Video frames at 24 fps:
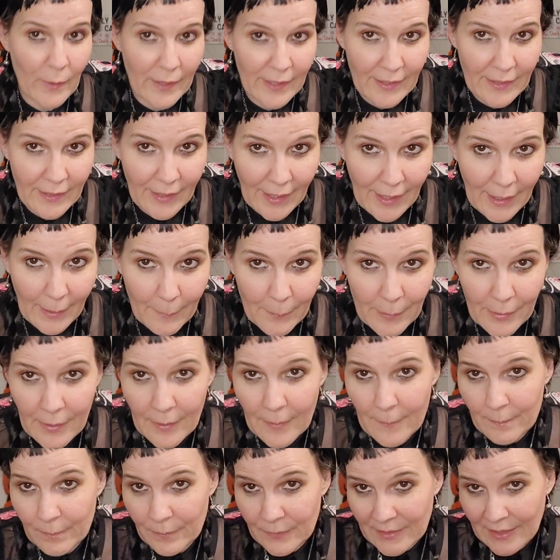wig cap.
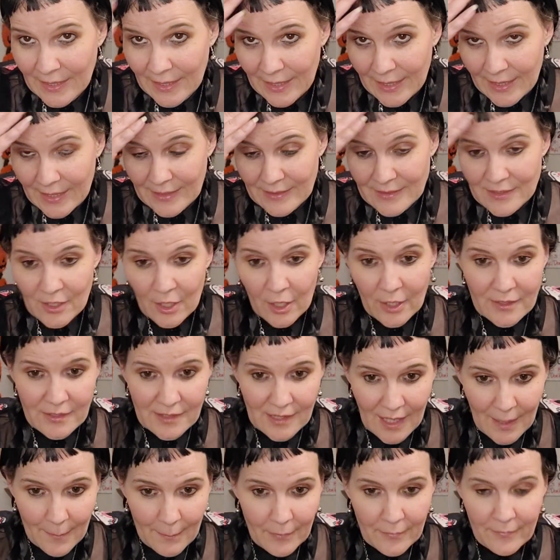And on
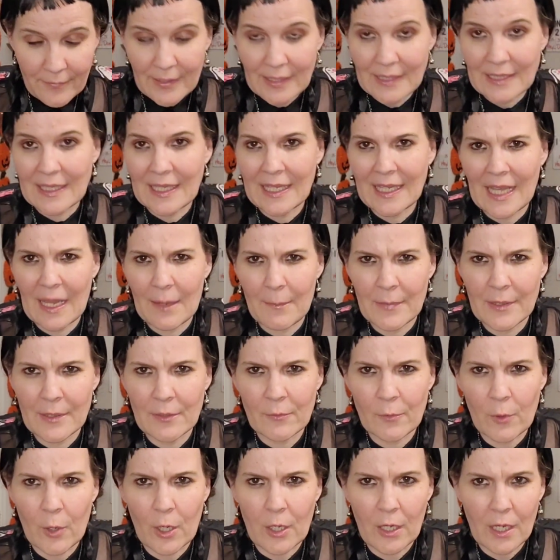top of it, they gave me the
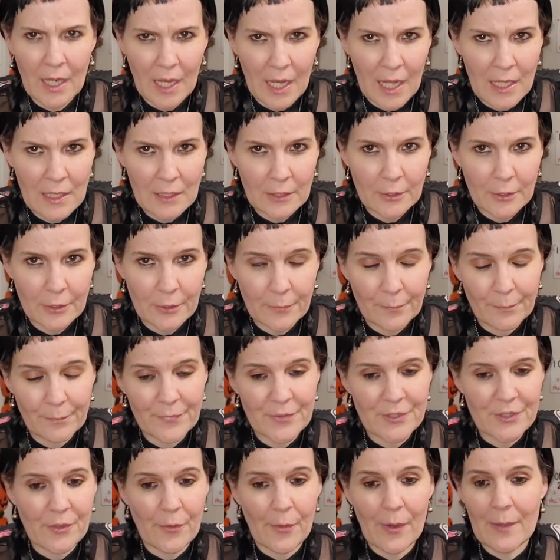wrong color.
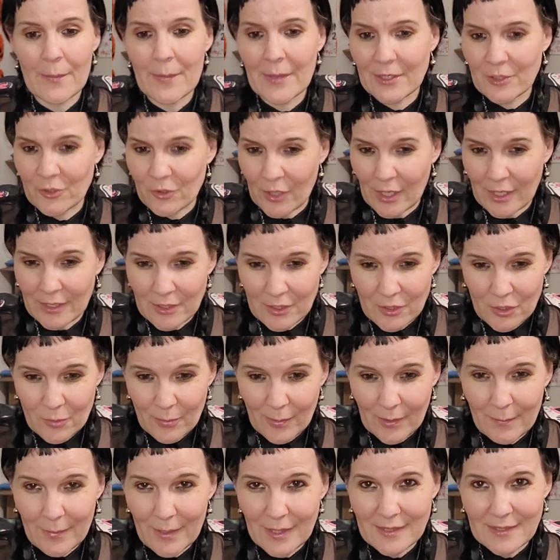So I've been trying to do
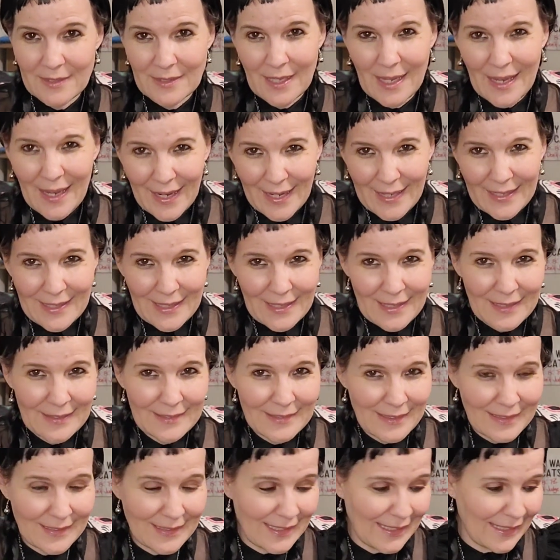my best to hide it
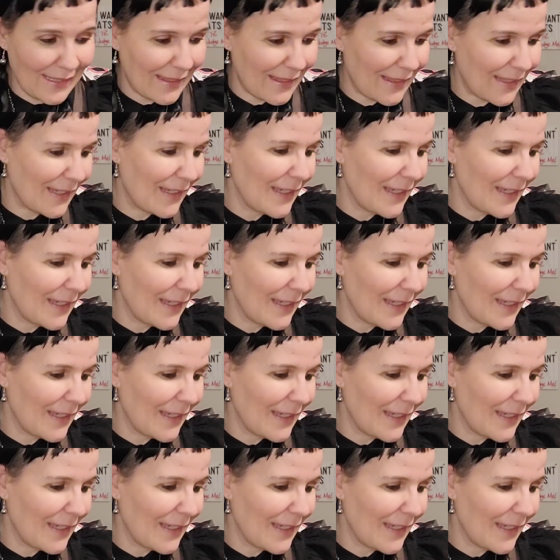underneath.